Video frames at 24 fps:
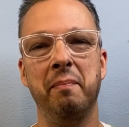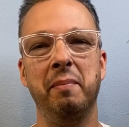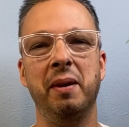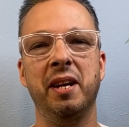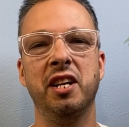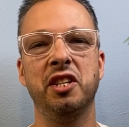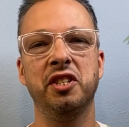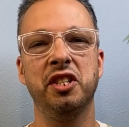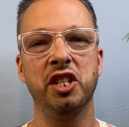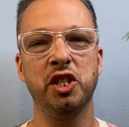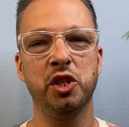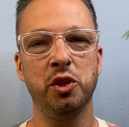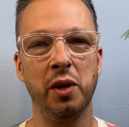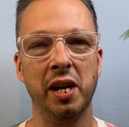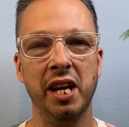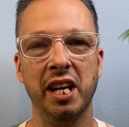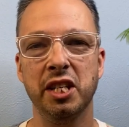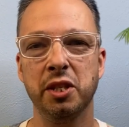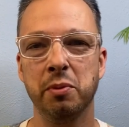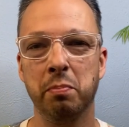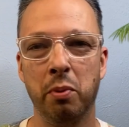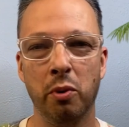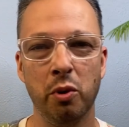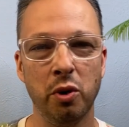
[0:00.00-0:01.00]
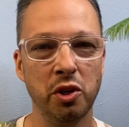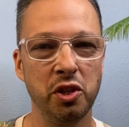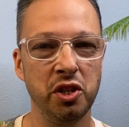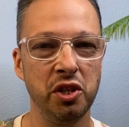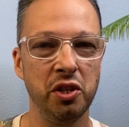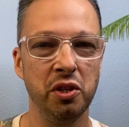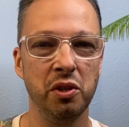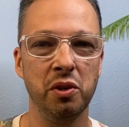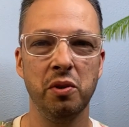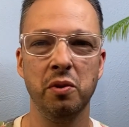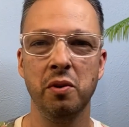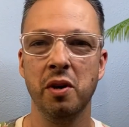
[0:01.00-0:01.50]
because it transports
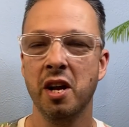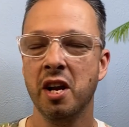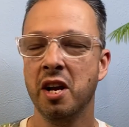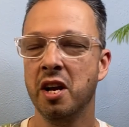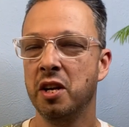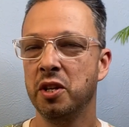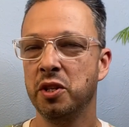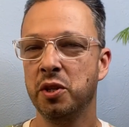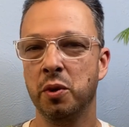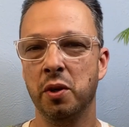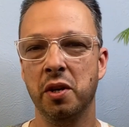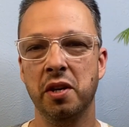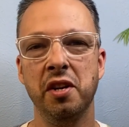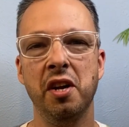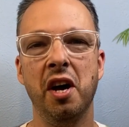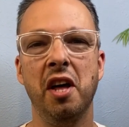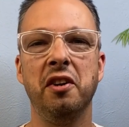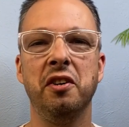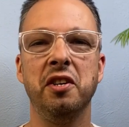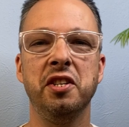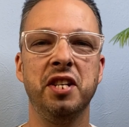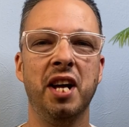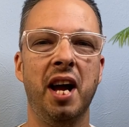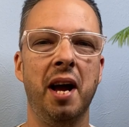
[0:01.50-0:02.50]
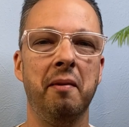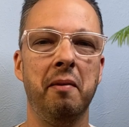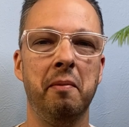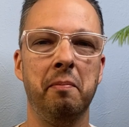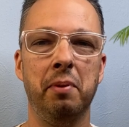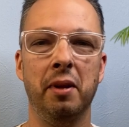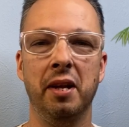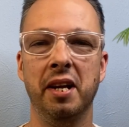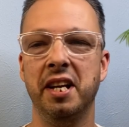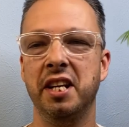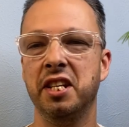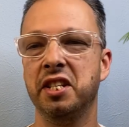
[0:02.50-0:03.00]
you to another time and
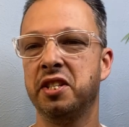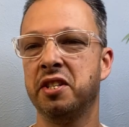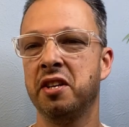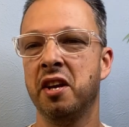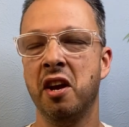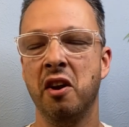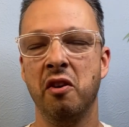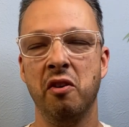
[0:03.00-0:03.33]
place.